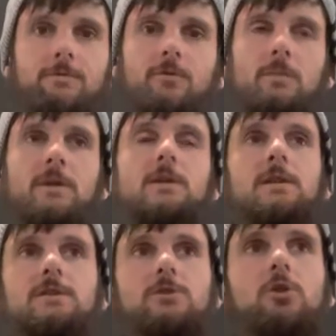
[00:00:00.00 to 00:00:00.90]
For a minute,
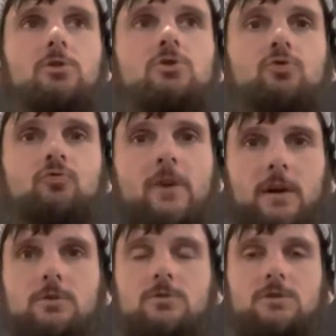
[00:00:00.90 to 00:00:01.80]
let's talk
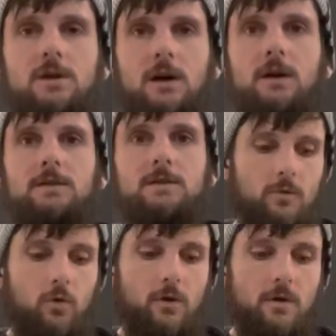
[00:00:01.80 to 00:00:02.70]
director's cuts
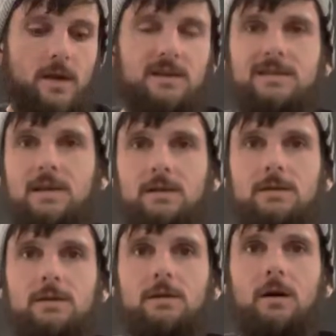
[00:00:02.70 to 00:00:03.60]
or
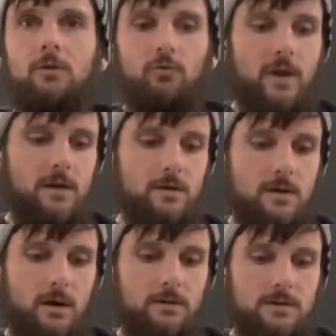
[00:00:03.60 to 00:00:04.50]
extended unrated
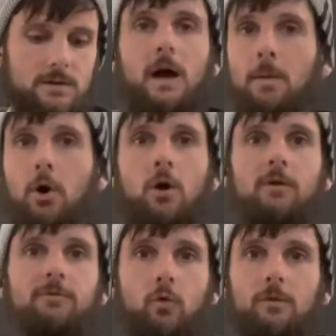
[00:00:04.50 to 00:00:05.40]
cuts. I'm all
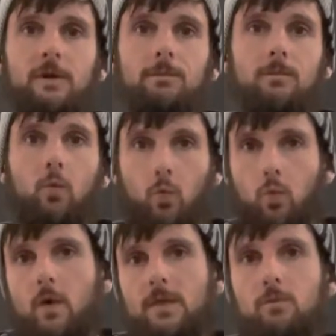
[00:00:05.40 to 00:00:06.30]
for them
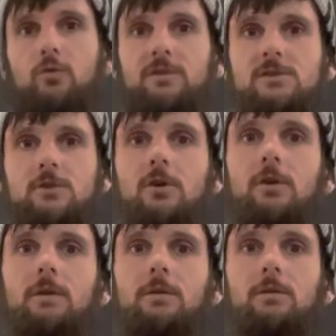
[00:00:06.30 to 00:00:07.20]
when the movie's
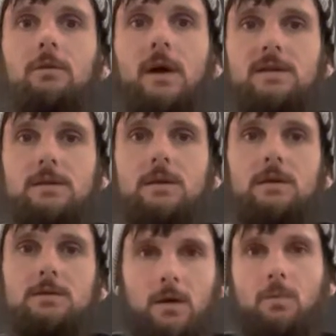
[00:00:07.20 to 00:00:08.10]
good, as it
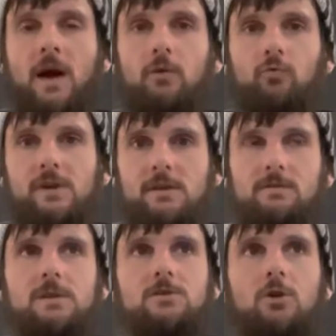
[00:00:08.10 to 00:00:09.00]
is. Matt
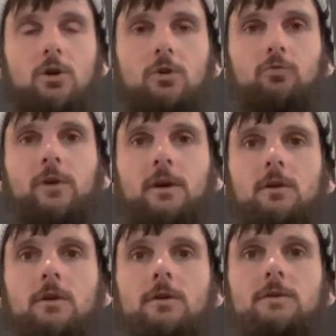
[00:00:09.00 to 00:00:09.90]
Reeves has gone on
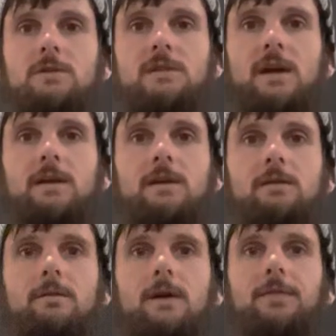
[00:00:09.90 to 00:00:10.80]
record
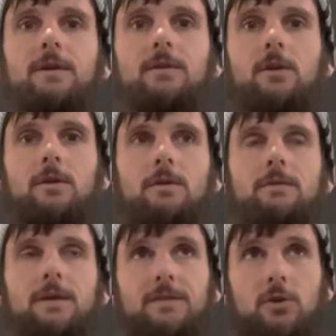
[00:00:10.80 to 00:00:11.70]
saying that
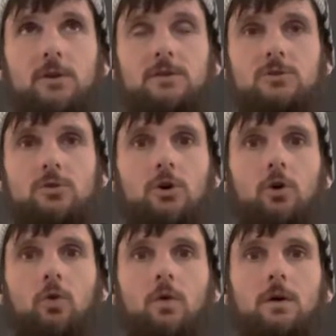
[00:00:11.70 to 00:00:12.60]
there is
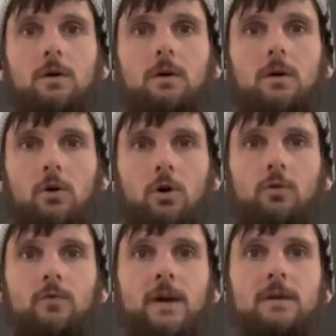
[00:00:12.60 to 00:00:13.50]
no
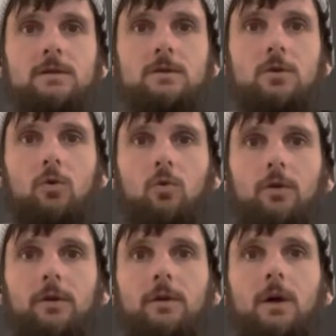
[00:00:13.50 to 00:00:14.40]
R-rated
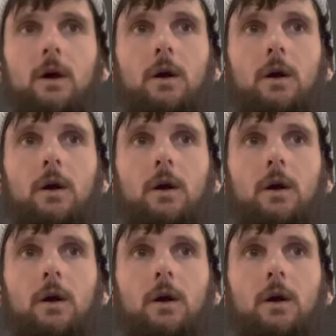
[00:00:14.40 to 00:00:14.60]
or